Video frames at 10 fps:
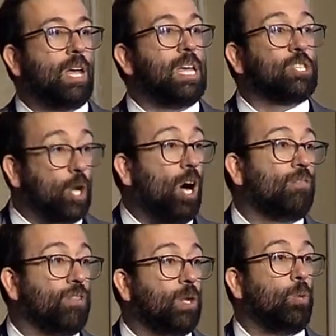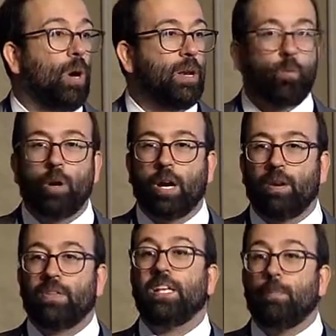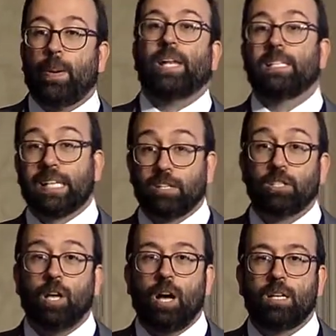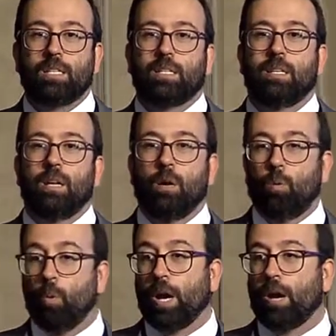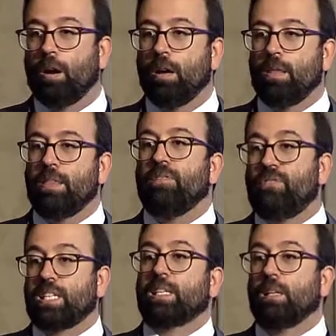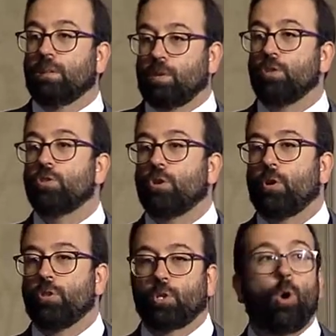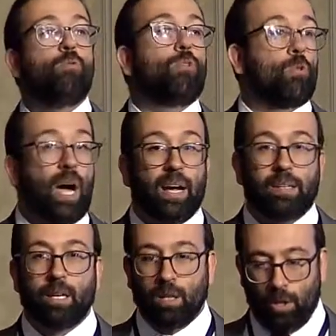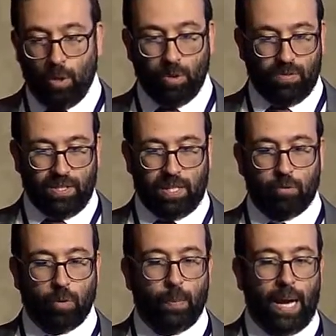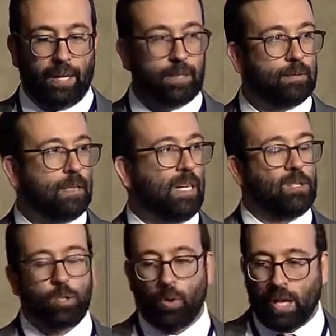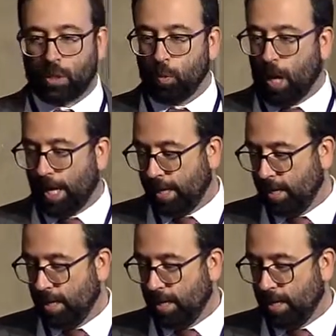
is often the one where the independence gets lost, where the fiscal concerns override those of the central bank. And so that's why